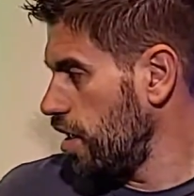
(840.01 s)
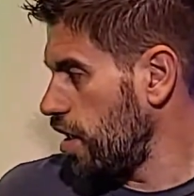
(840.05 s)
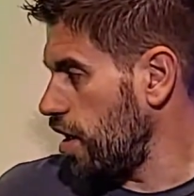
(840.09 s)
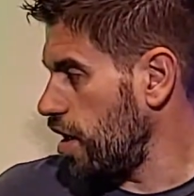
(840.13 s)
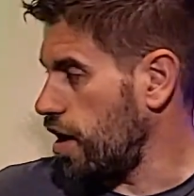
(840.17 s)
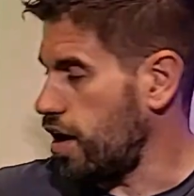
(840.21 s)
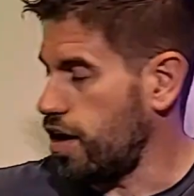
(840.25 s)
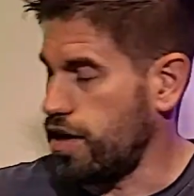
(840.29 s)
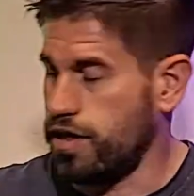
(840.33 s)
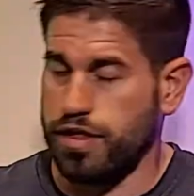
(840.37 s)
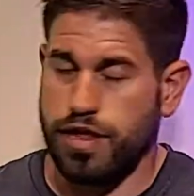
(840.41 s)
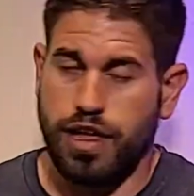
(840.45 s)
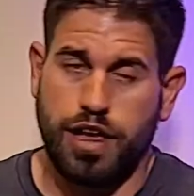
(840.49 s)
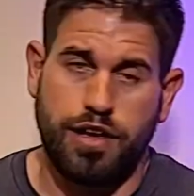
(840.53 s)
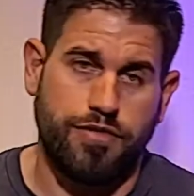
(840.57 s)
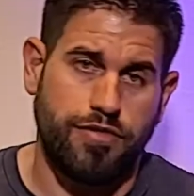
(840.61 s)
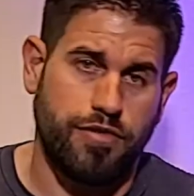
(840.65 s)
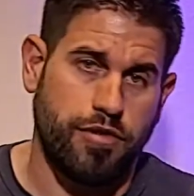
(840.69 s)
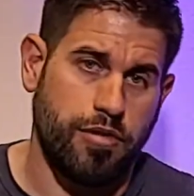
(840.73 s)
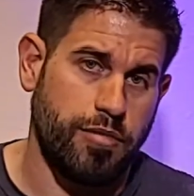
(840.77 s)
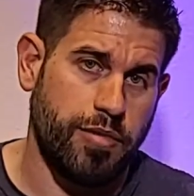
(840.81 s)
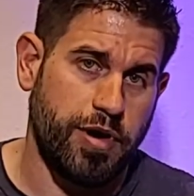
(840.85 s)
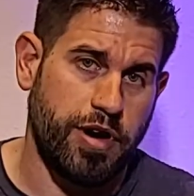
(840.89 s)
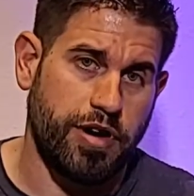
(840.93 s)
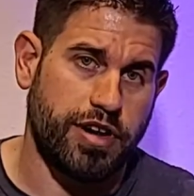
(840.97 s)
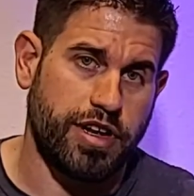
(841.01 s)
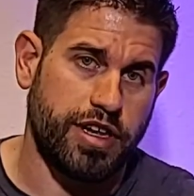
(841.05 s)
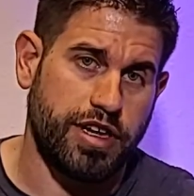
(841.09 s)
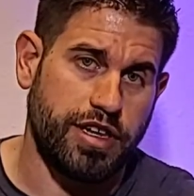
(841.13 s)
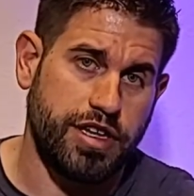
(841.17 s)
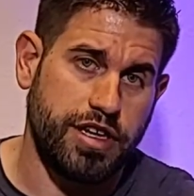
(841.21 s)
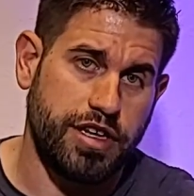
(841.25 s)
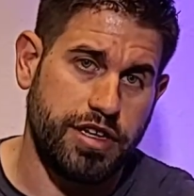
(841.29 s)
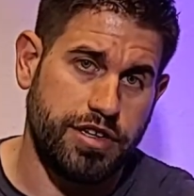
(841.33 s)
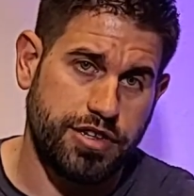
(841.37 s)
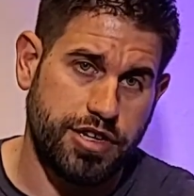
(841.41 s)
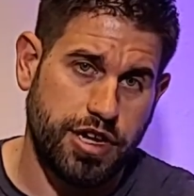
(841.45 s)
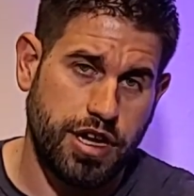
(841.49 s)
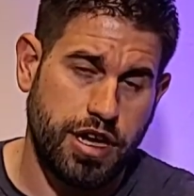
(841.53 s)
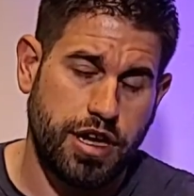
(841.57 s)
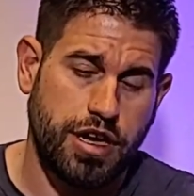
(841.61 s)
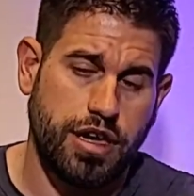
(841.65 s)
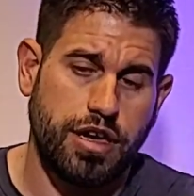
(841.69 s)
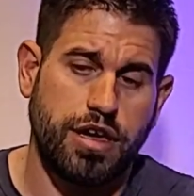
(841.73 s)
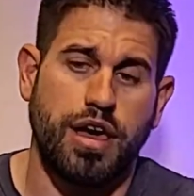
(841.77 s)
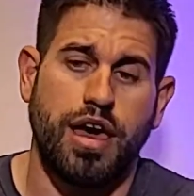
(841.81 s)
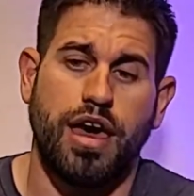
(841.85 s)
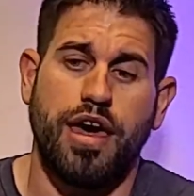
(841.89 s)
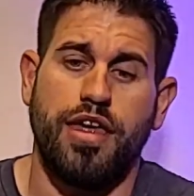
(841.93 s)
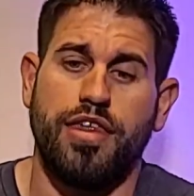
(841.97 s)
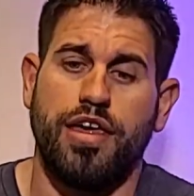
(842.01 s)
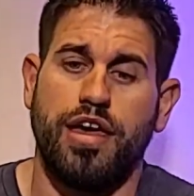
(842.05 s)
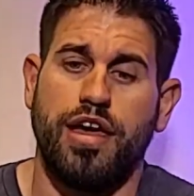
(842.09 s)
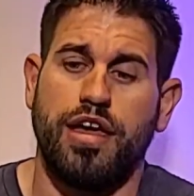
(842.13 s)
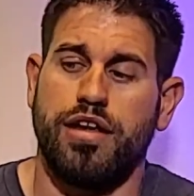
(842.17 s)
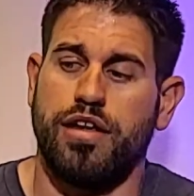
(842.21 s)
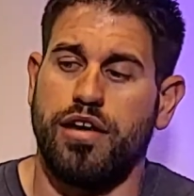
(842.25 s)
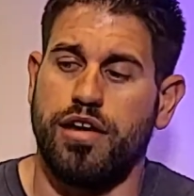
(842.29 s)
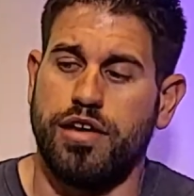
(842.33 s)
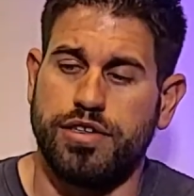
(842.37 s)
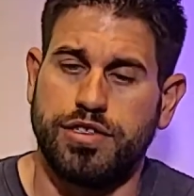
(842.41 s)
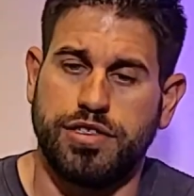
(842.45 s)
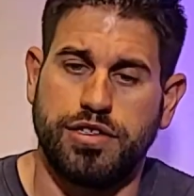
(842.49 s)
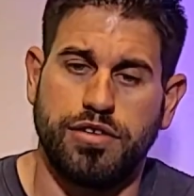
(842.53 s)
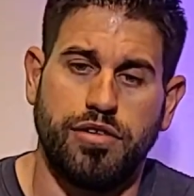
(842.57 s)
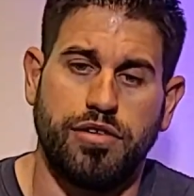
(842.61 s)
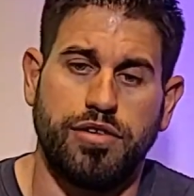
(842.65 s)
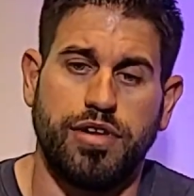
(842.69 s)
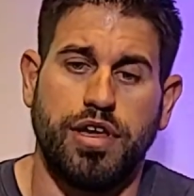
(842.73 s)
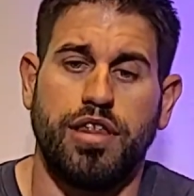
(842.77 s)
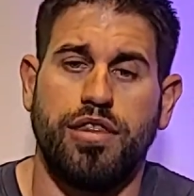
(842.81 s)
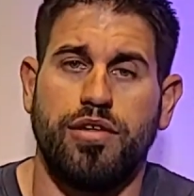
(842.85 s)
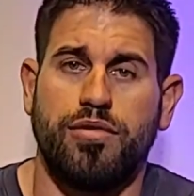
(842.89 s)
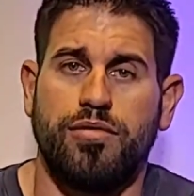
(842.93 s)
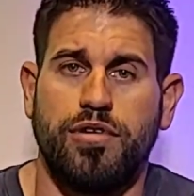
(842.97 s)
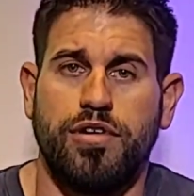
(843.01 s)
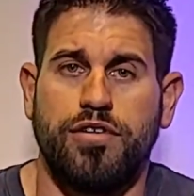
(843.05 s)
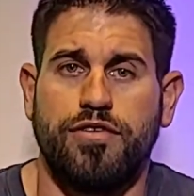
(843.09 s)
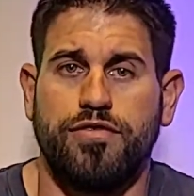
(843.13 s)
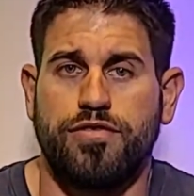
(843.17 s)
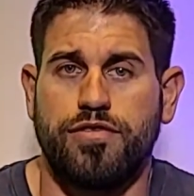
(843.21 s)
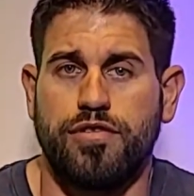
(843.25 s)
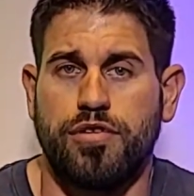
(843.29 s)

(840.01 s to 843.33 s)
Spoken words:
light from American DJ, and then also another one